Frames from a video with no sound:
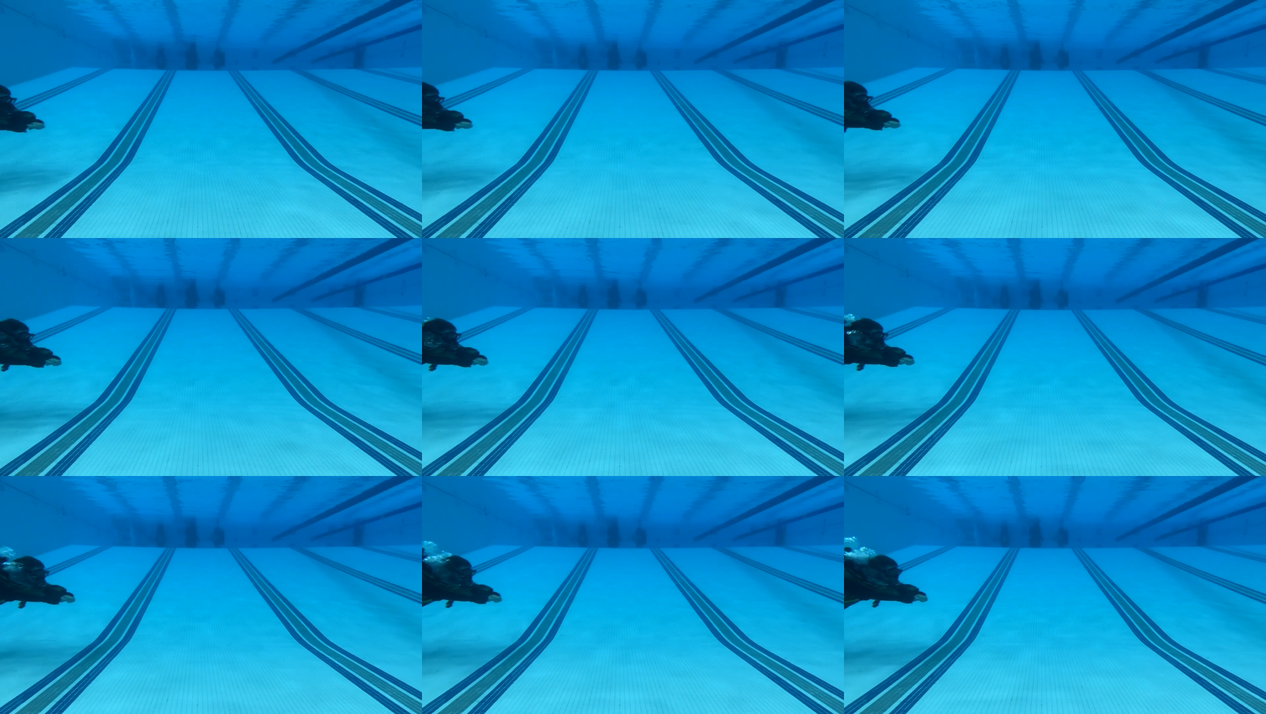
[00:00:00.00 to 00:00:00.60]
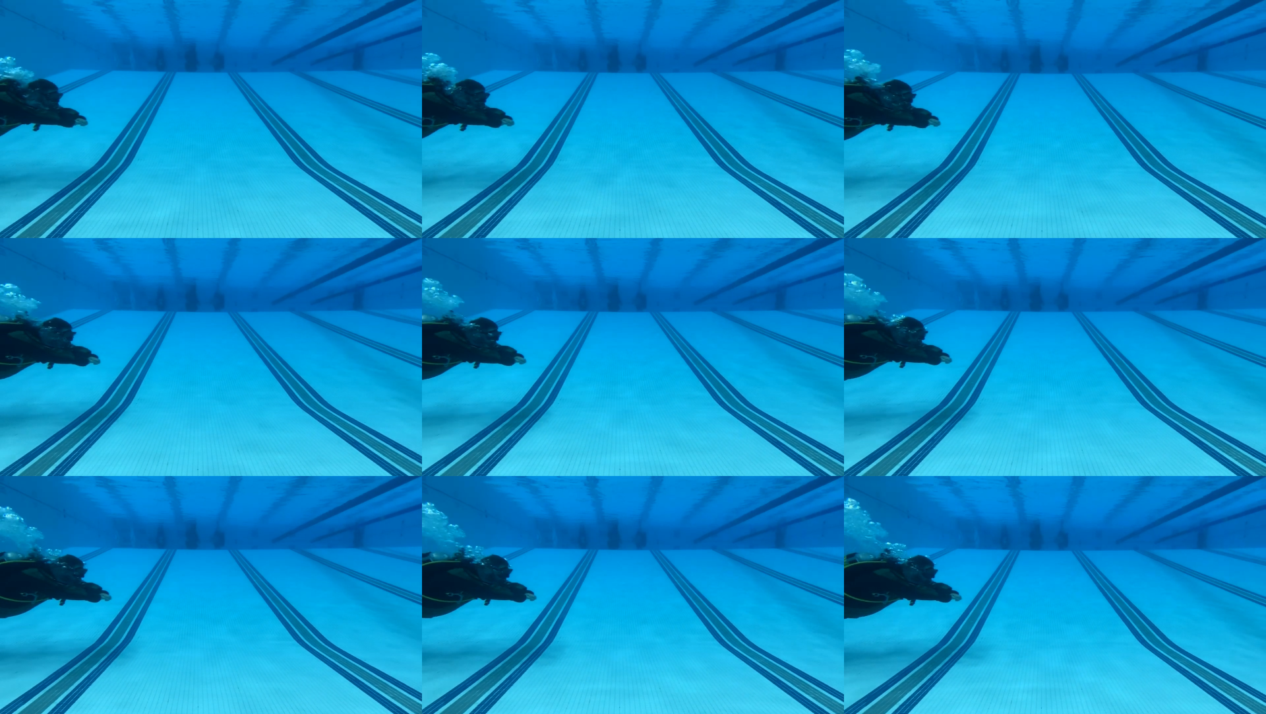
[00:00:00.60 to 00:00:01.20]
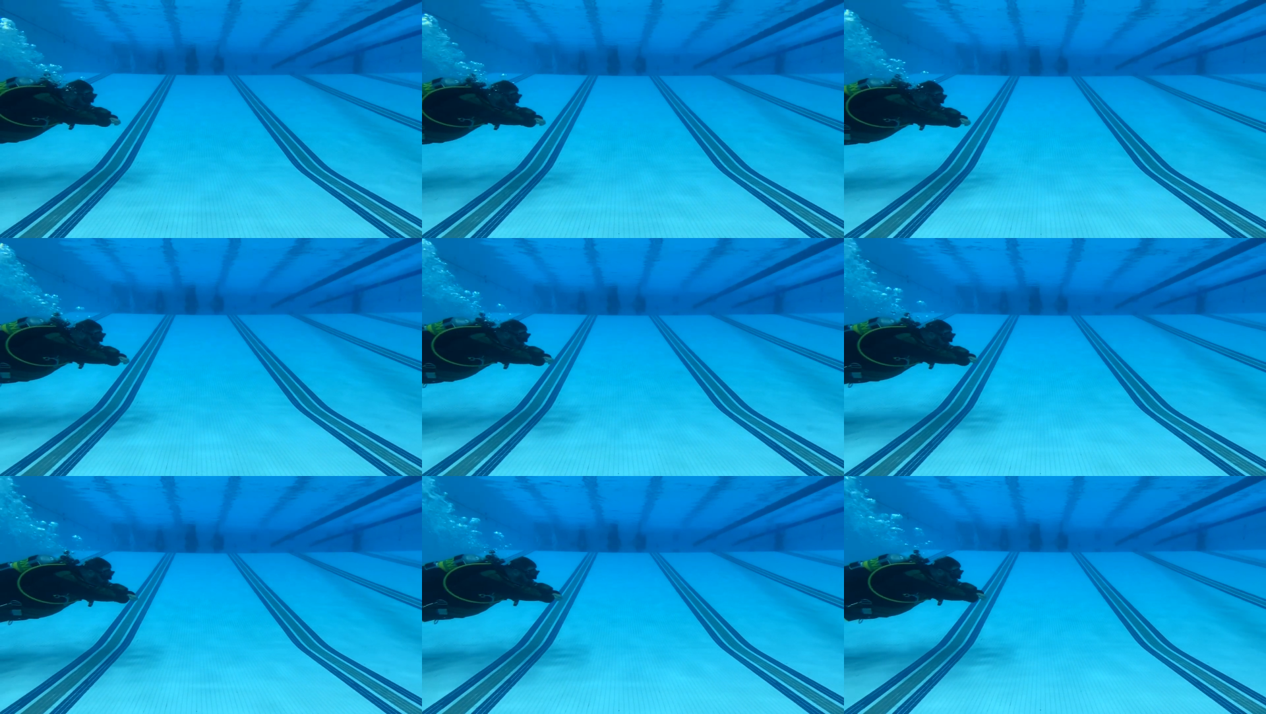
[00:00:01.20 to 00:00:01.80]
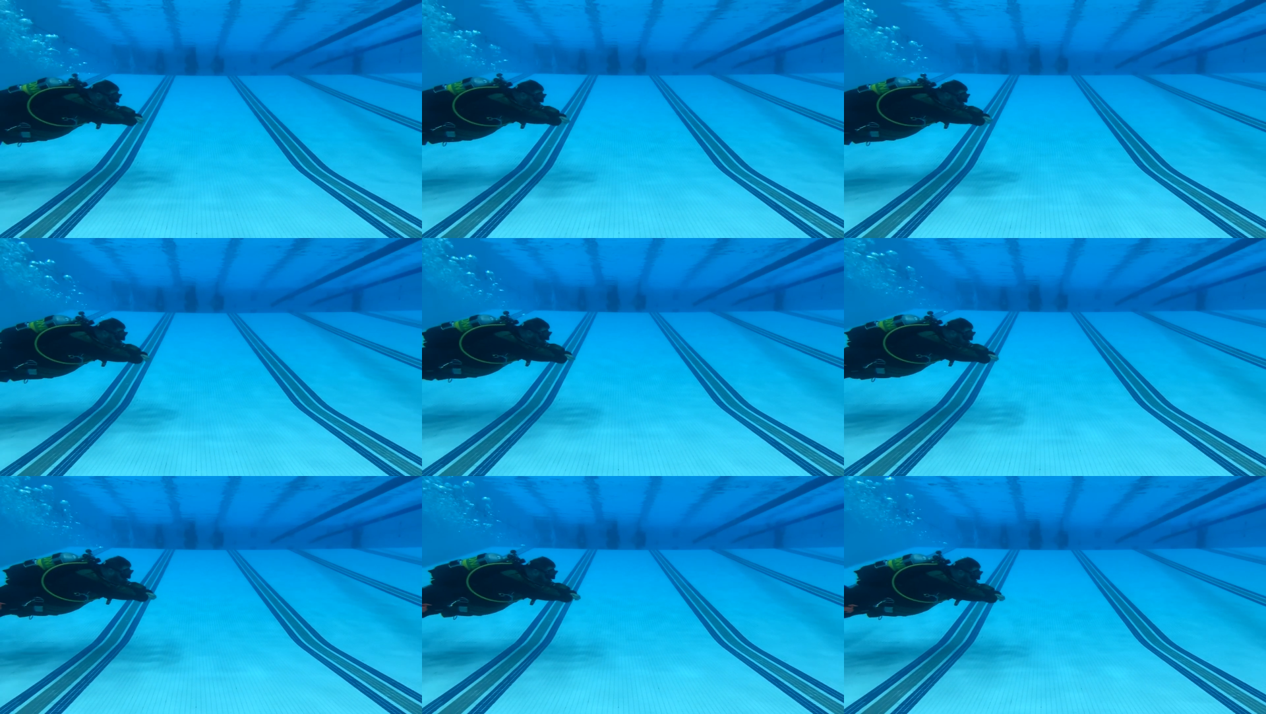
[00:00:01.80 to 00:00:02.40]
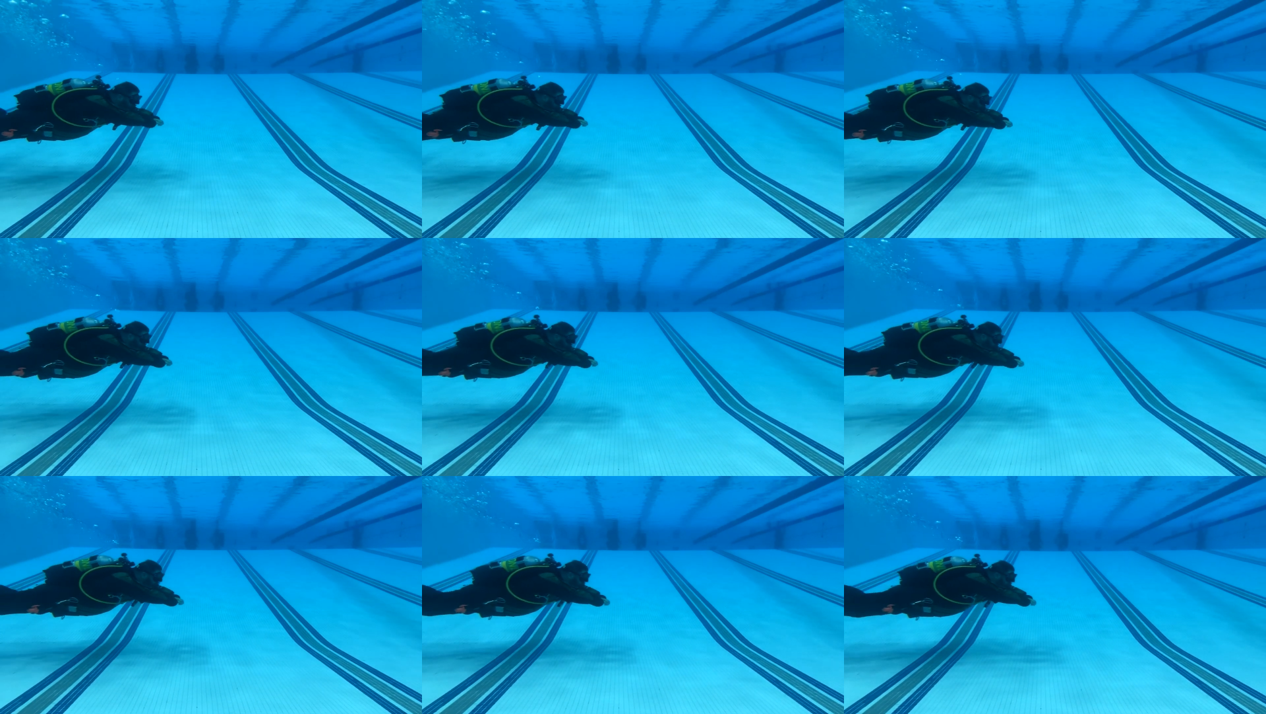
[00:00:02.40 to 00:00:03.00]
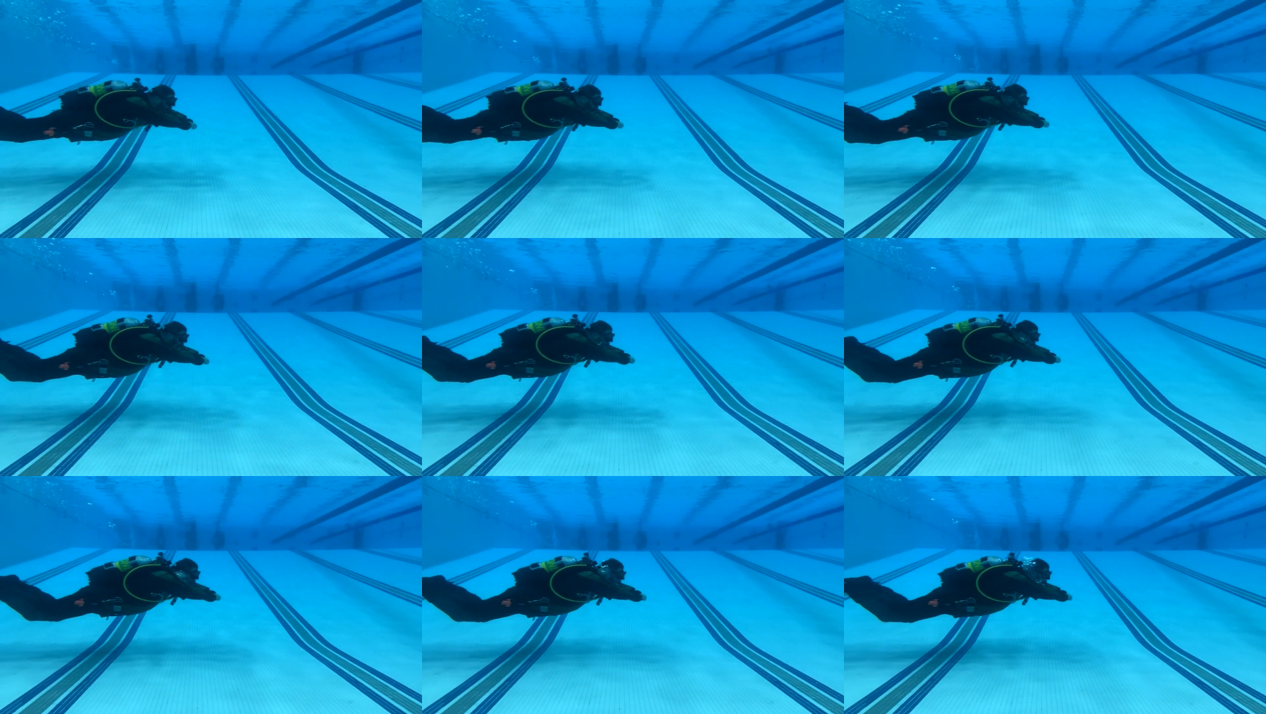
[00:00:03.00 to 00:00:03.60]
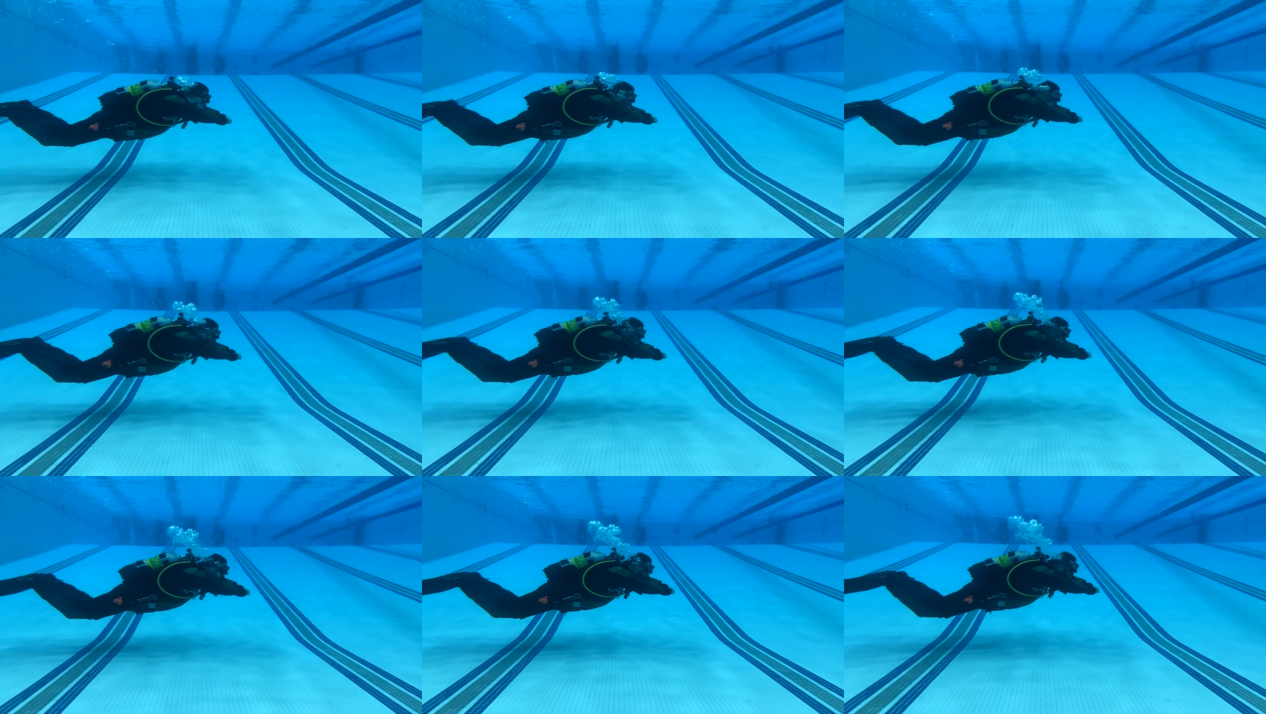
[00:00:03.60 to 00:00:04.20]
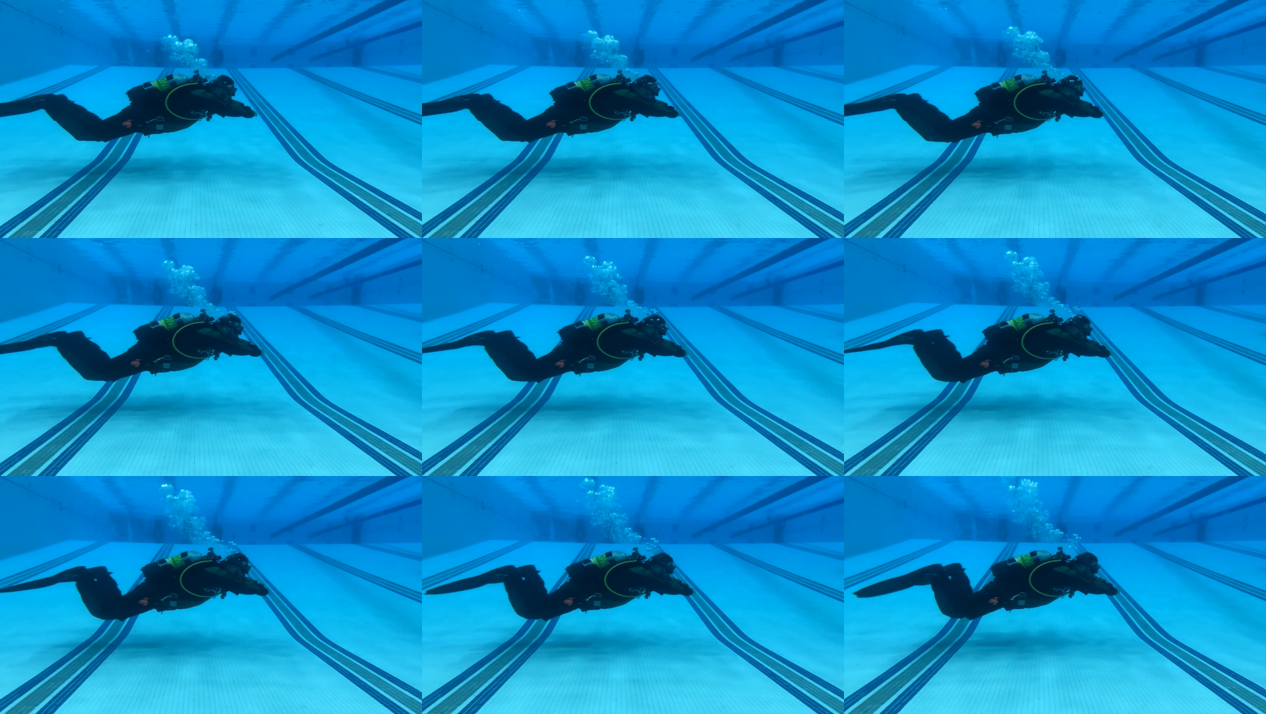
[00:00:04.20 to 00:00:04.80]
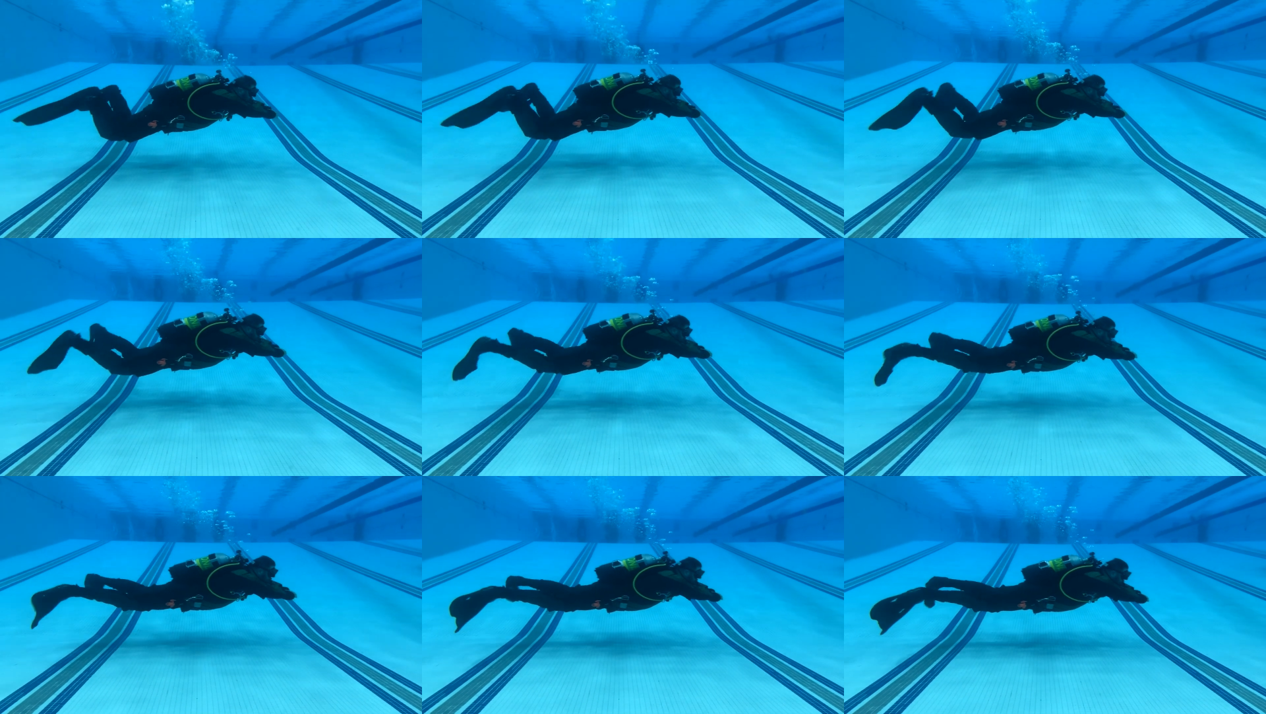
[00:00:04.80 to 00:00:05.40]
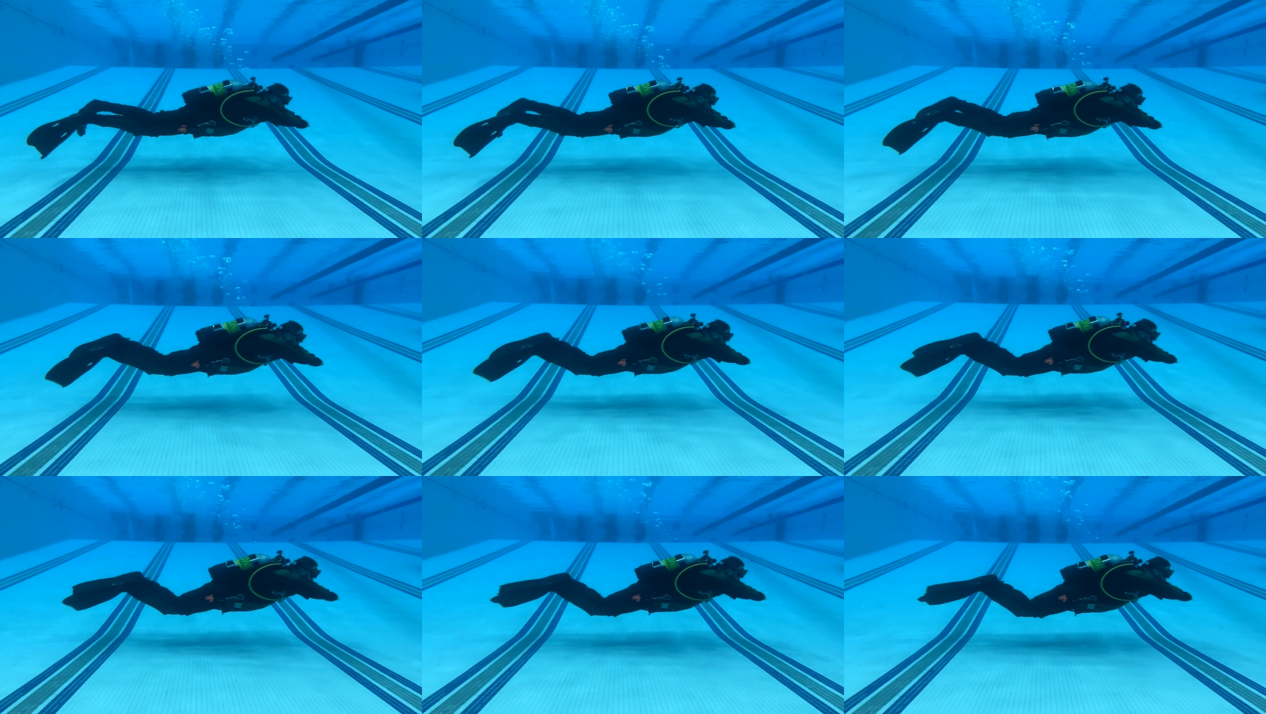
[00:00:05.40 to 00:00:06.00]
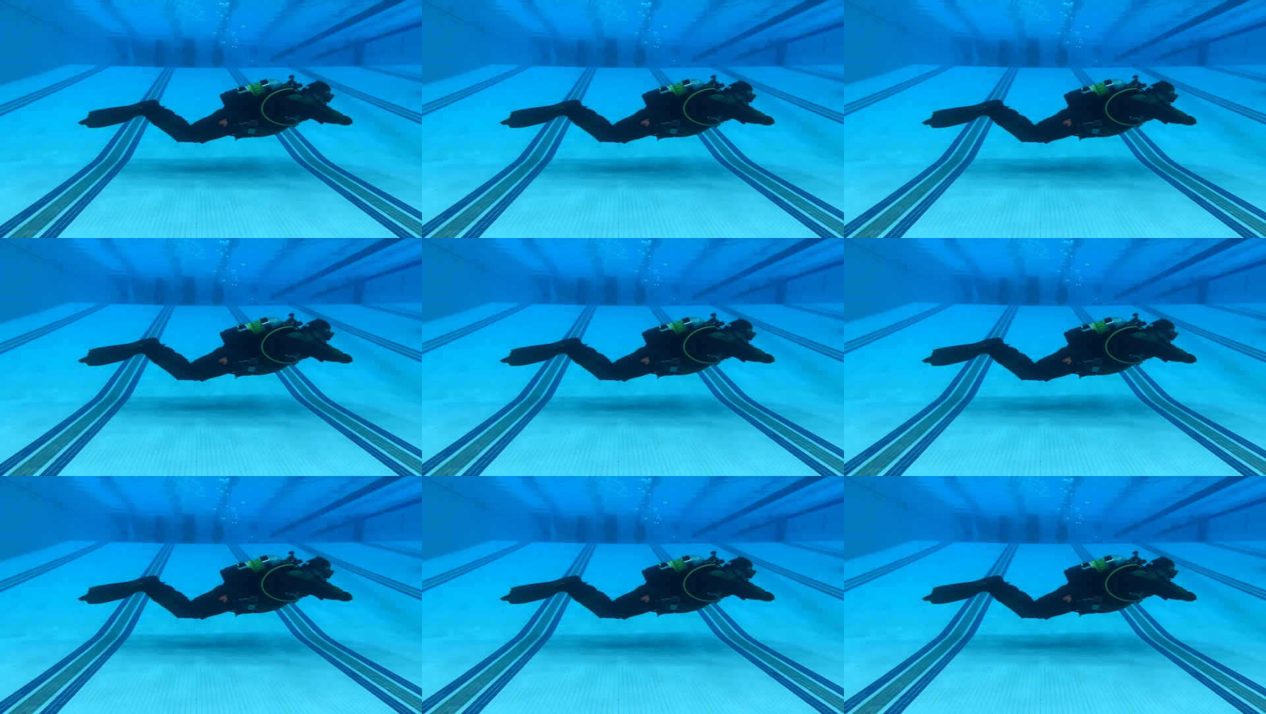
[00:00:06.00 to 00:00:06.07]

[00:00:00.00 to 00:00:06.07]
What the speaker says: Nobody's mouth can be seen.